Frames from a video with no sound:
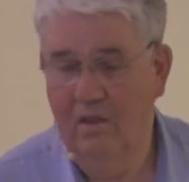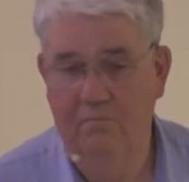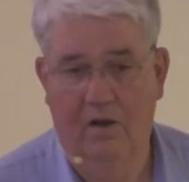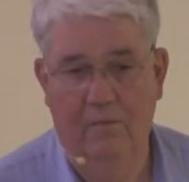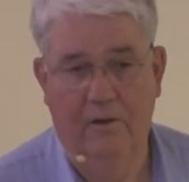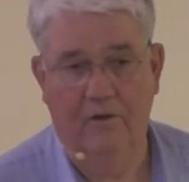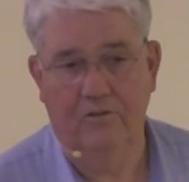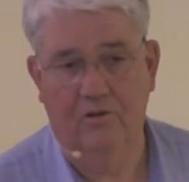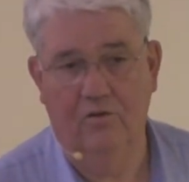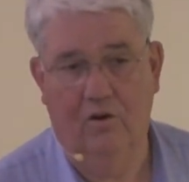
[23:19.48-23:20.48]
my
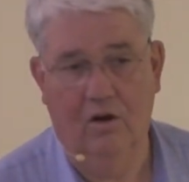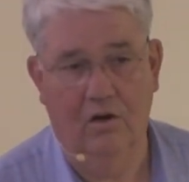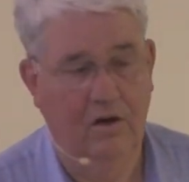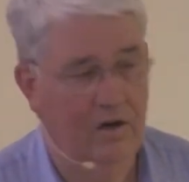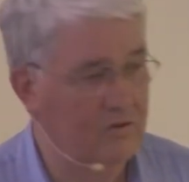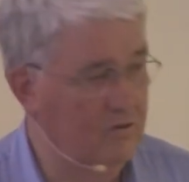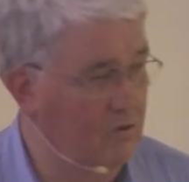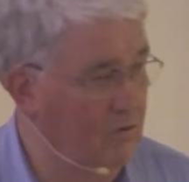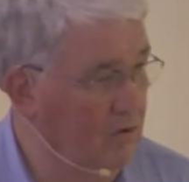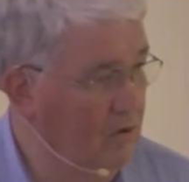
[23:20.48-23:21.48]
pastor in Oregon. And
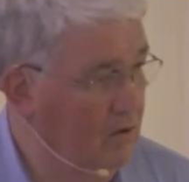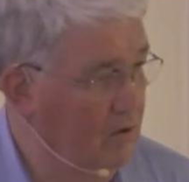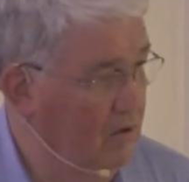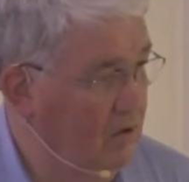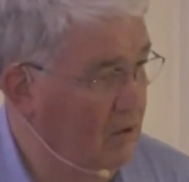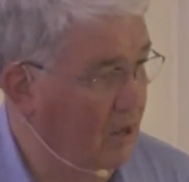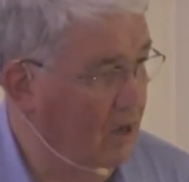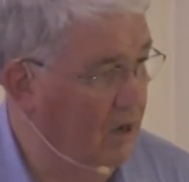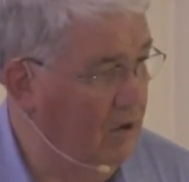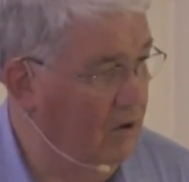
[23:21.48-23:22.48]
so
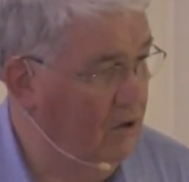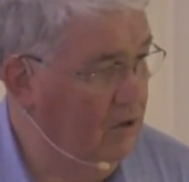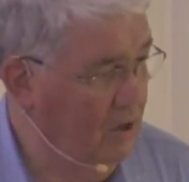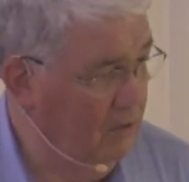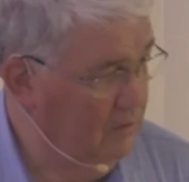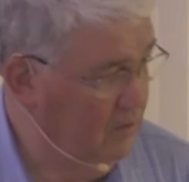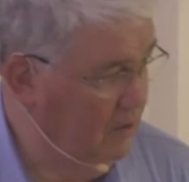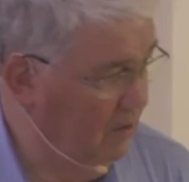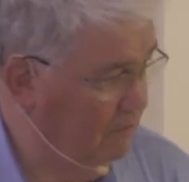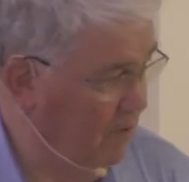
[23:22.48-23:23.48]
I heard
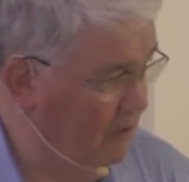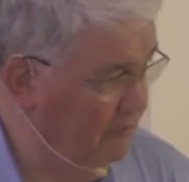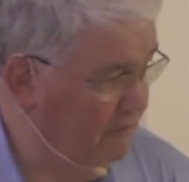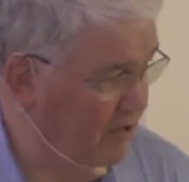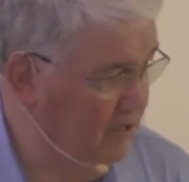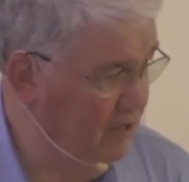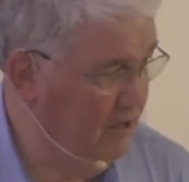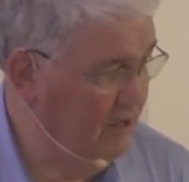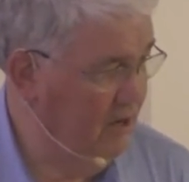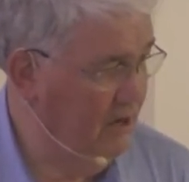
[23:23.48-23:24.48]
that my friend
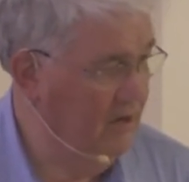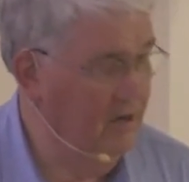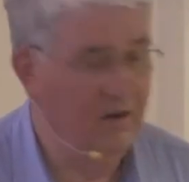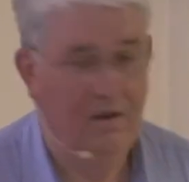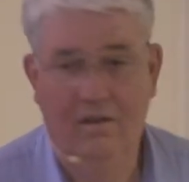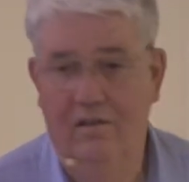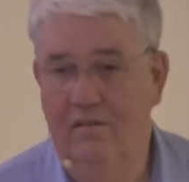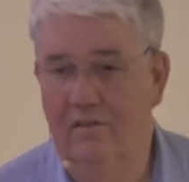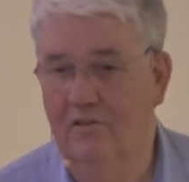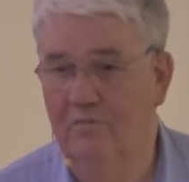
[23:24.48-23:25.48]
had had
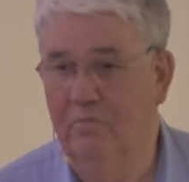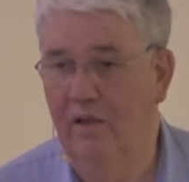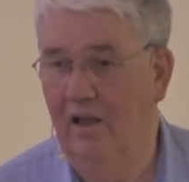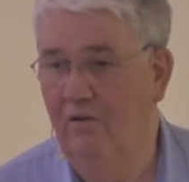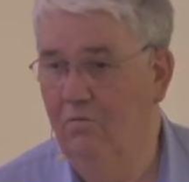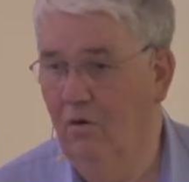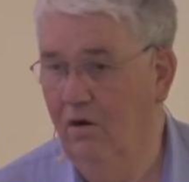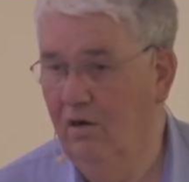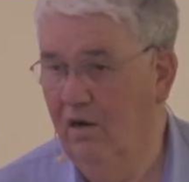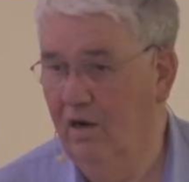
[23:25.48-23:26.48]
this bad
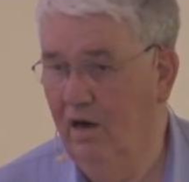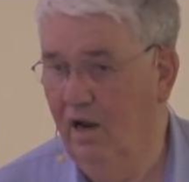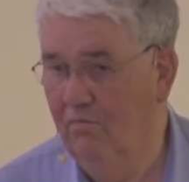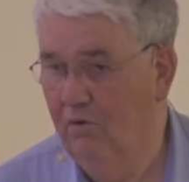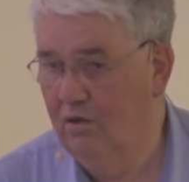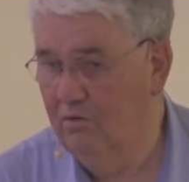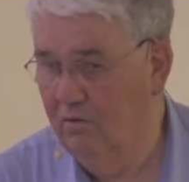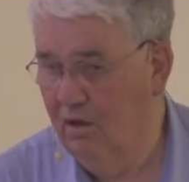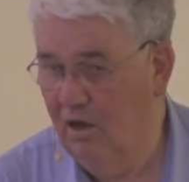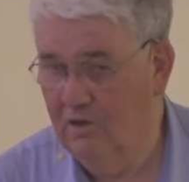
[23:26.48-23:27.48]
word, and I went
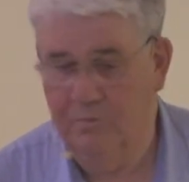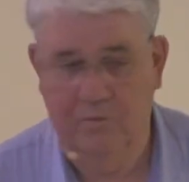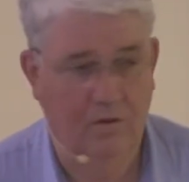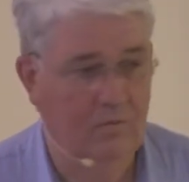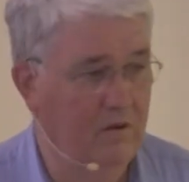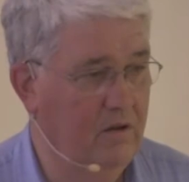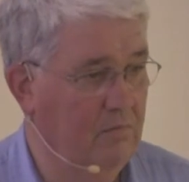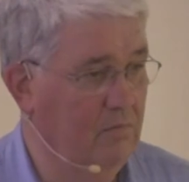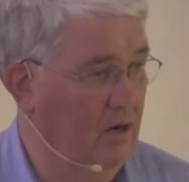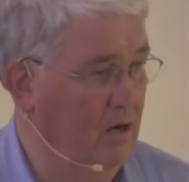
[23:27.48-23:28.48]
to the hospital with
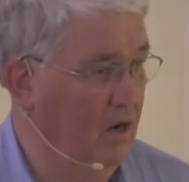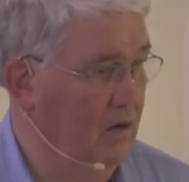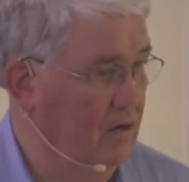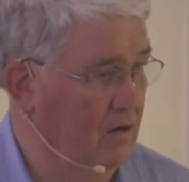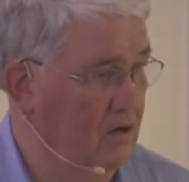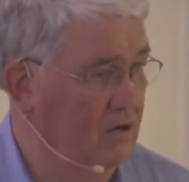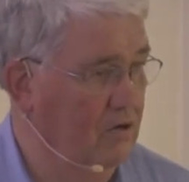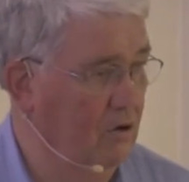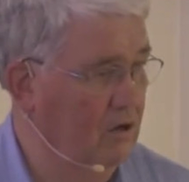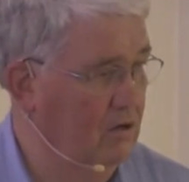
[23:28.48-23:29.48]
him, and I
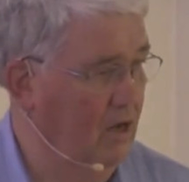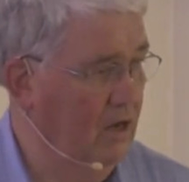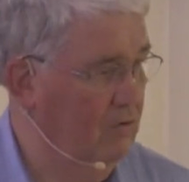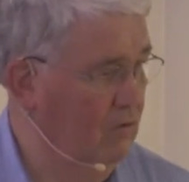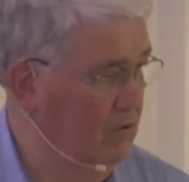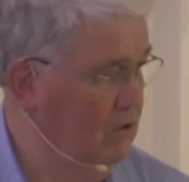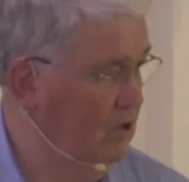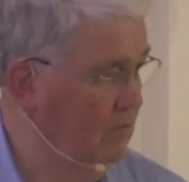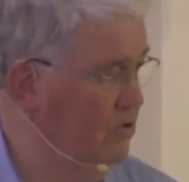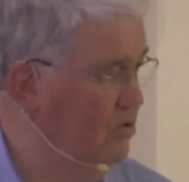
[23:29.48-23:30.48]
took that
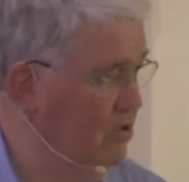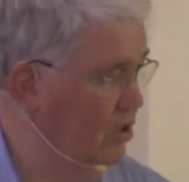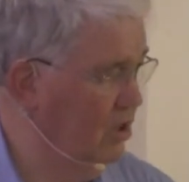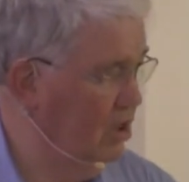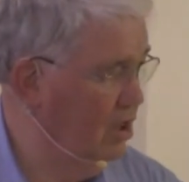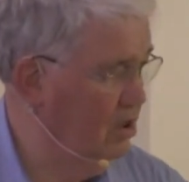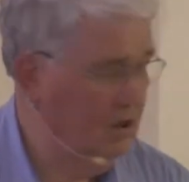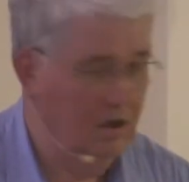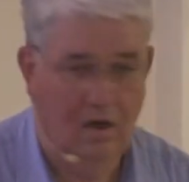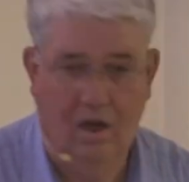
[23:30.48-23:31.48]
old communion
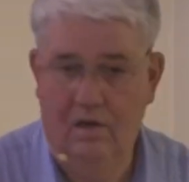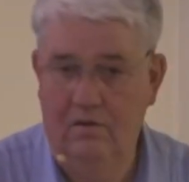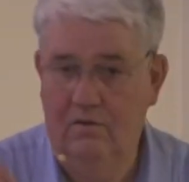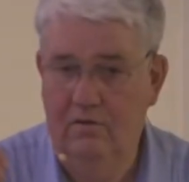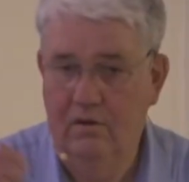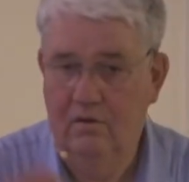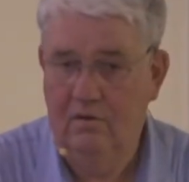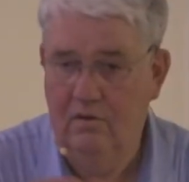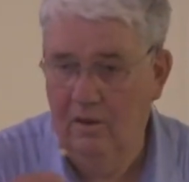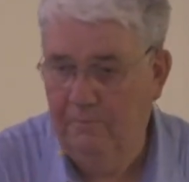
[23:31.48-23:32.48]
kit, and I
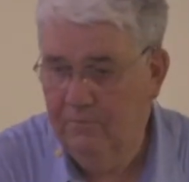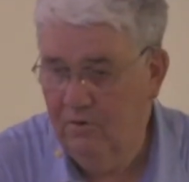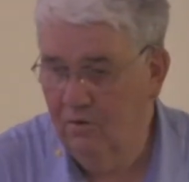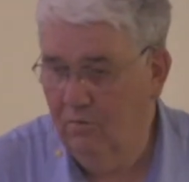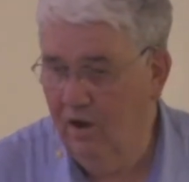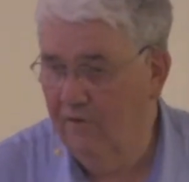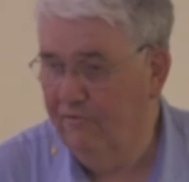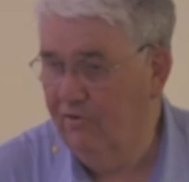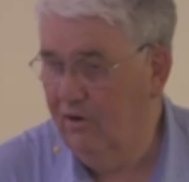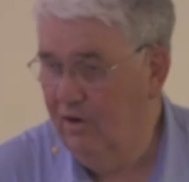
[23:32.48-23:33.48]
dipped the
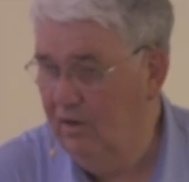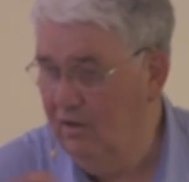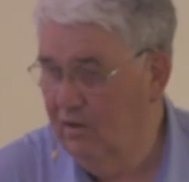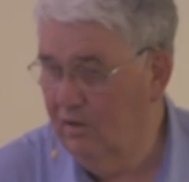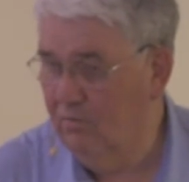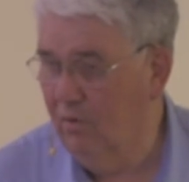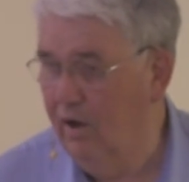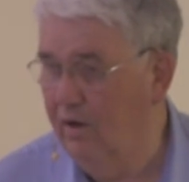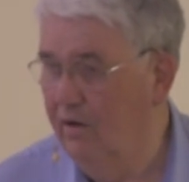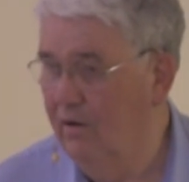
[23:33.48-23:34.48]
wafer in the
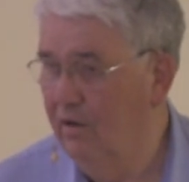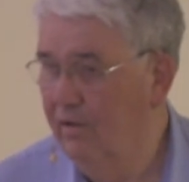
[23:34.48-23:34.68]
wine,